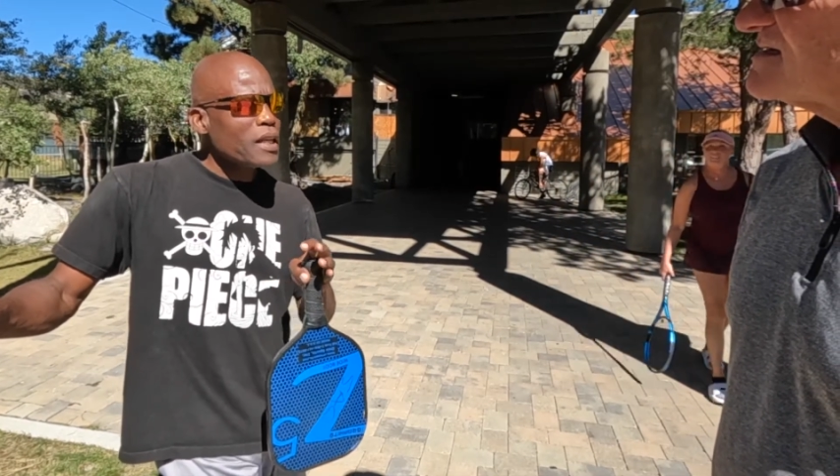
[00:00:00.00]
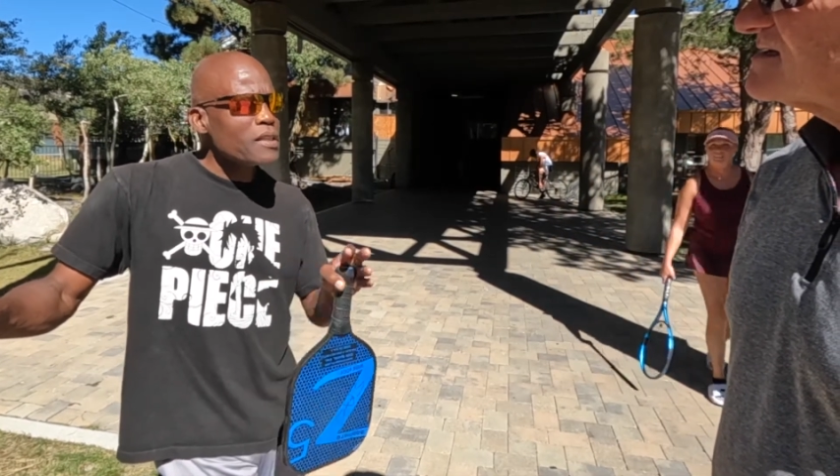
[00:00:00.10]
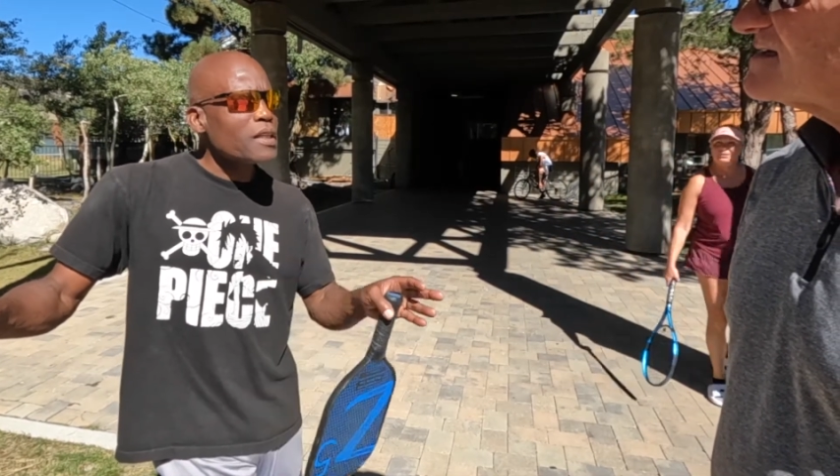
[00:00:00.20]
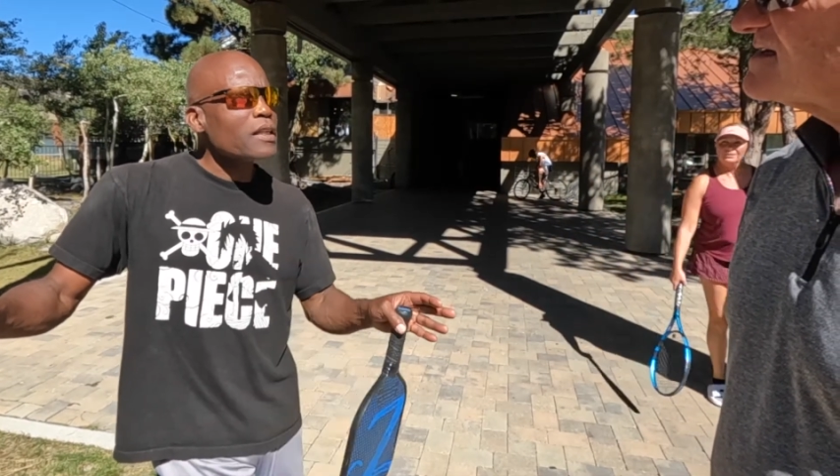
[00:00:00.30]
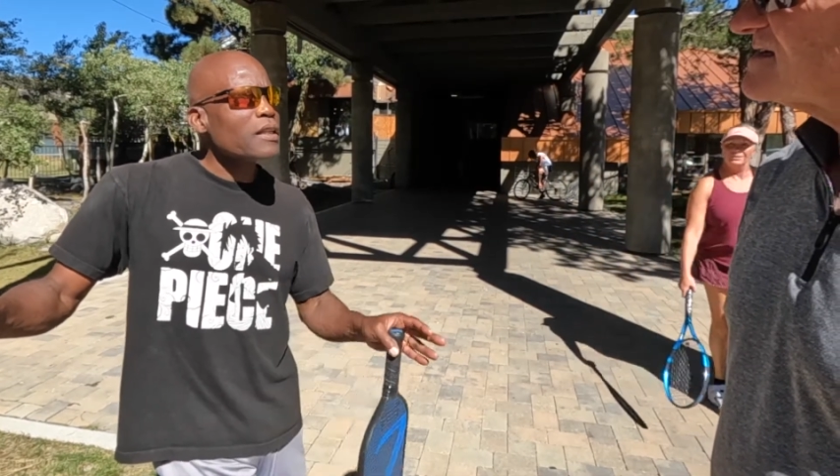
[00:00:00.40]

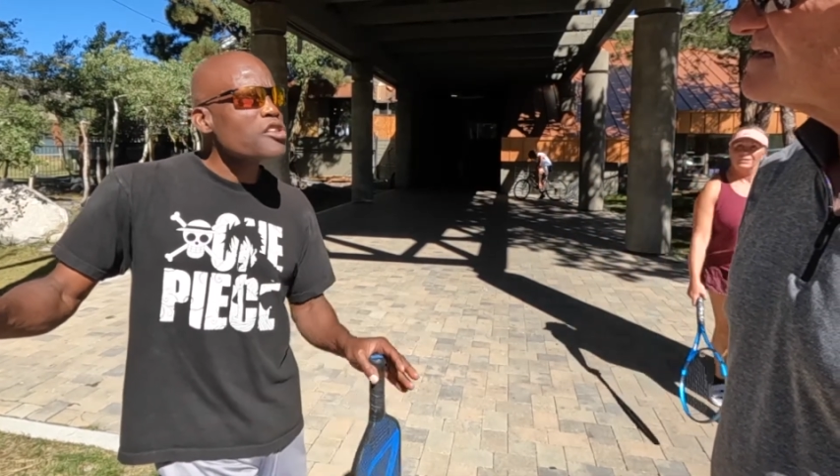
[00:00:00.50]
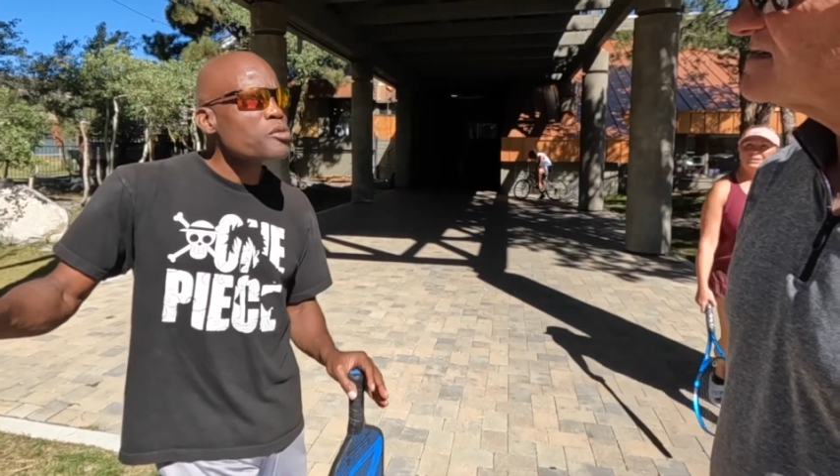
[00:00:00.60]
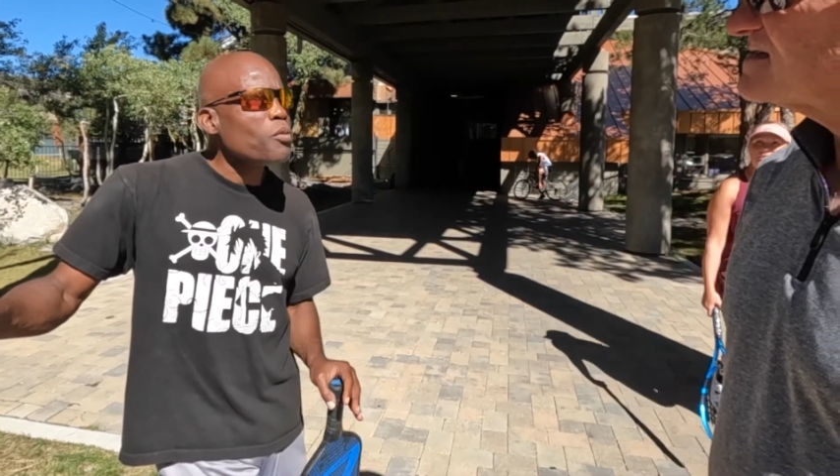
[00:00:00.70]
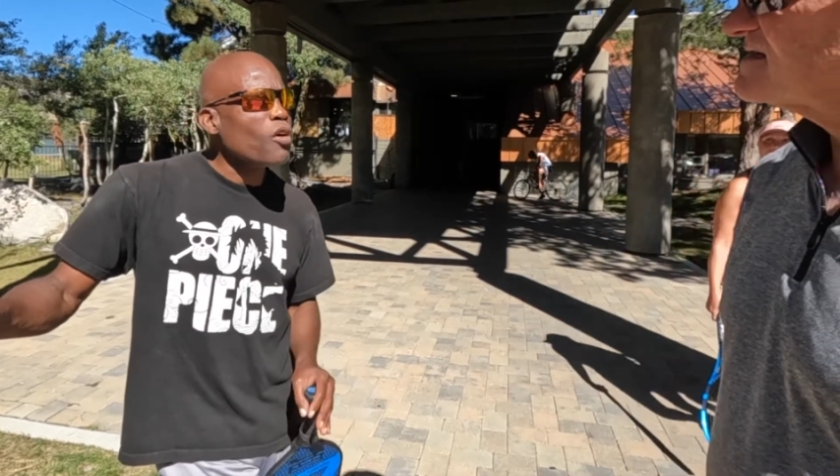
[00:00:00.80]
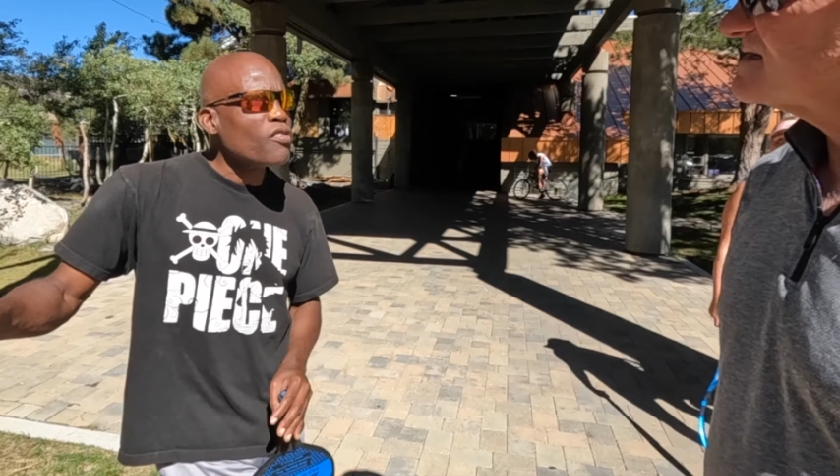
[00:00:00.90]
another
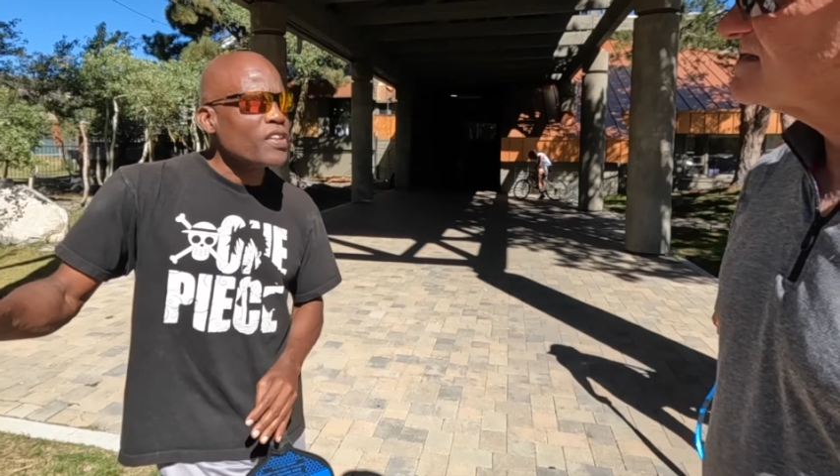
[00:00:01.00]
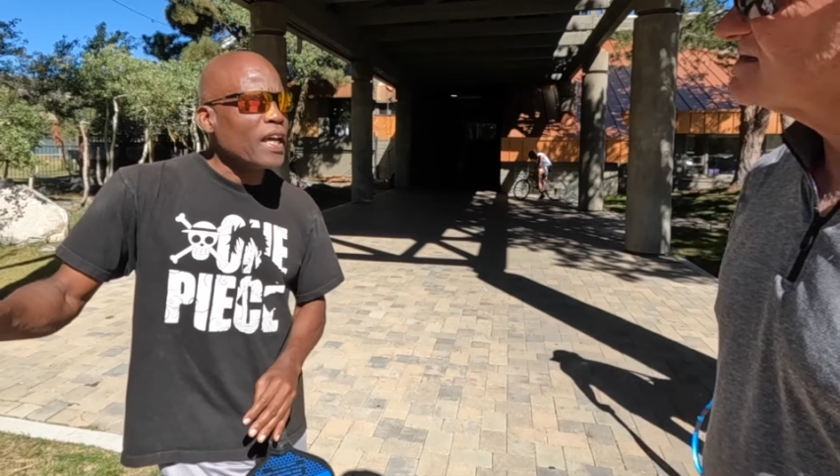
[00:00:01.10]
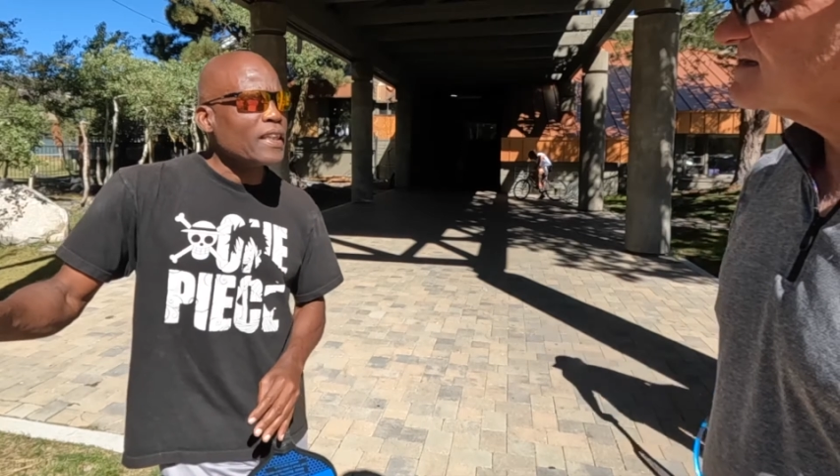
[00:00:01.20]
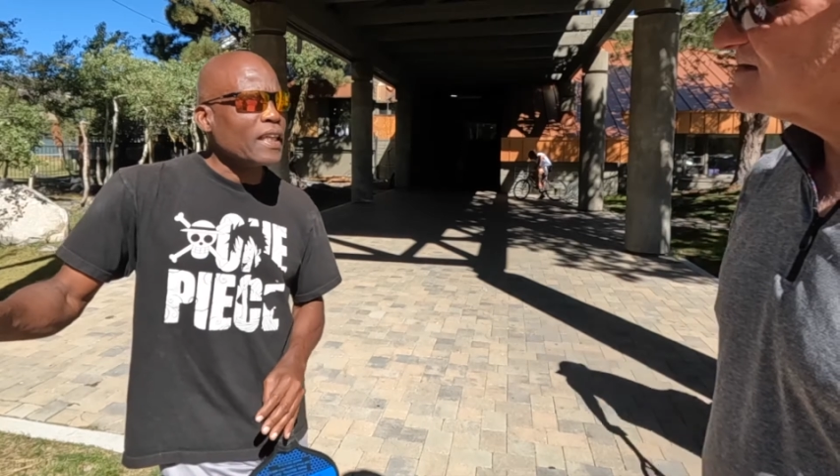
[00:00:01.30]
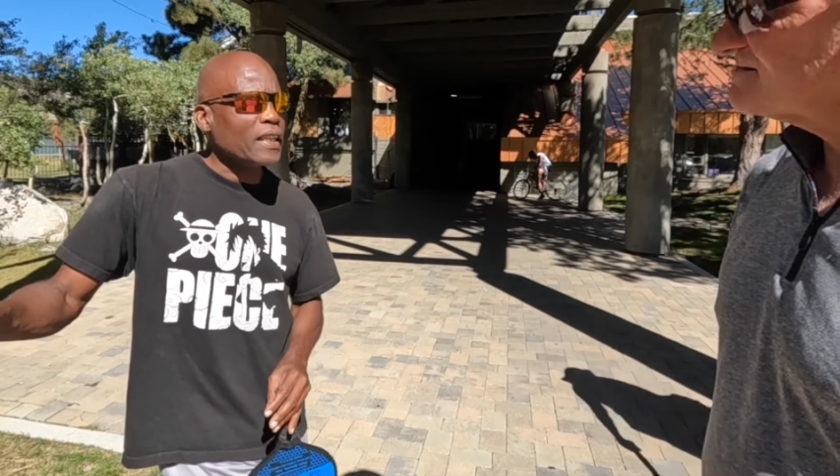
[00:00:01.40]
small fee,
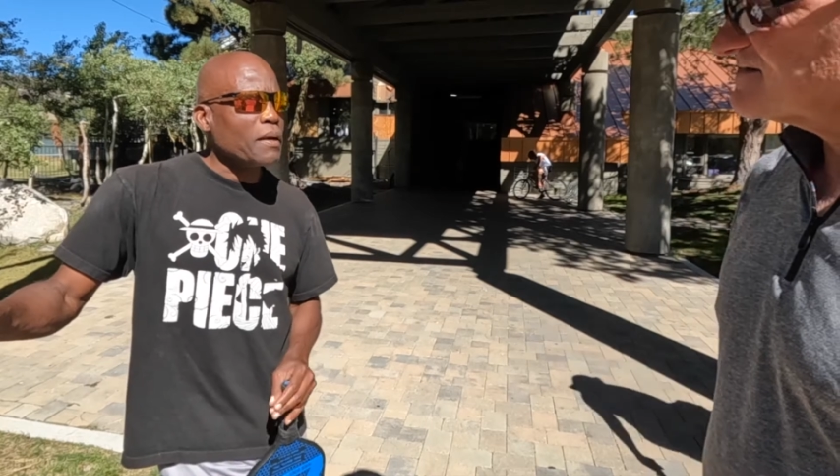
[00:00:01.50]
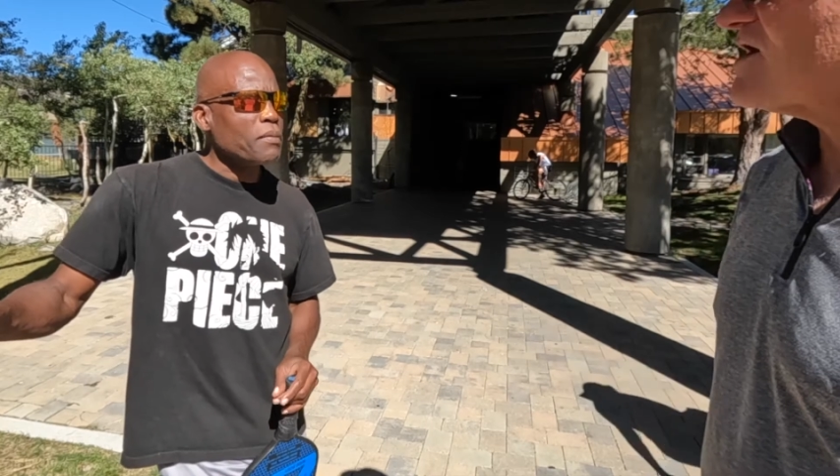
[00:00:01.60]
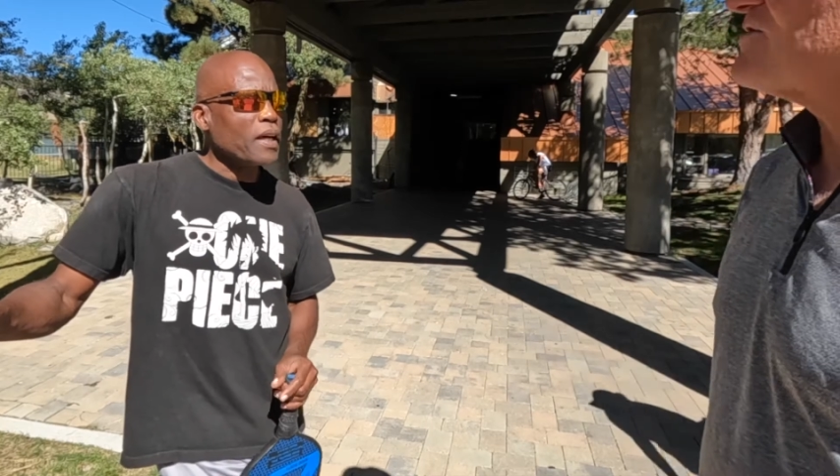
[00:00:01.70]
I think they pay.